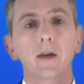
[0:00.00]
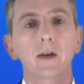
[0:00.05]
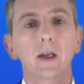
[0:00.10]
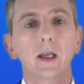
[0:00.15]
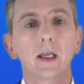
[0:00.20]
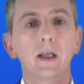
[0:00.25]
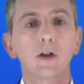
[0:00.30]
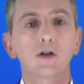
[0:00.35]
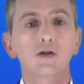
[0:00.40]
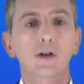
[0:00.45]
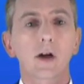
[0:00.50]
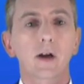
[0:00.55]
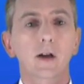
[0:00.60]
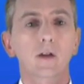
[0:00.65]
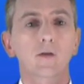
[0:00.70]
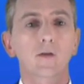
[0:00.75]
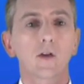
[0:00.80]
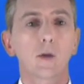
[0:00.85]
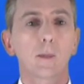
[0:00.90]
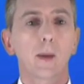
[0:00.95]
and heat
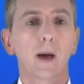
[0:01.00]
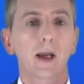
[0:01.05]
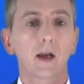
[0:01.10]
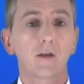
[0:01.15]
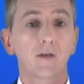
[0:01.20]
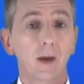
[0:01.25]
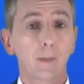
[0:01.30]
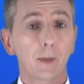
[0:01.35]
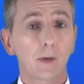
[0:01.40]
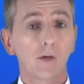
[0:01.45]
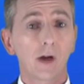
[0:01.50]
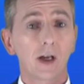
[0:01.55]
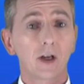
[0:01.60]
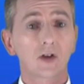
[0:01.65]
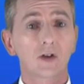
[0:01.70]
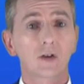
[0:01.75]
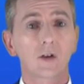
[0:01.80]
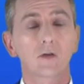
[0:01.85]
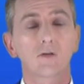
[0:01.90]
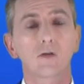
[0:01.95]
transfer by
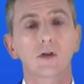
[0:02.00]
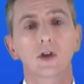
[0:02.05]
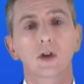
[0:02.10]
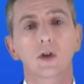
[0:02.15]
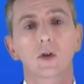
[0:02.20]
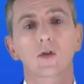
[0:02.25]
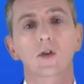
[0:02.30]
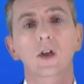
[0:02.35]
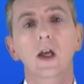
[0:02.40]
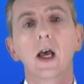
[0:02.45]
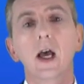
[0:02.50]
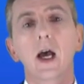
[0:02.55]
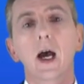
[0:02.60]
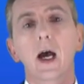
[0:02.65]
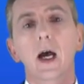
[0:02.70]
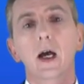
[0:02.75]
evaporation is reduced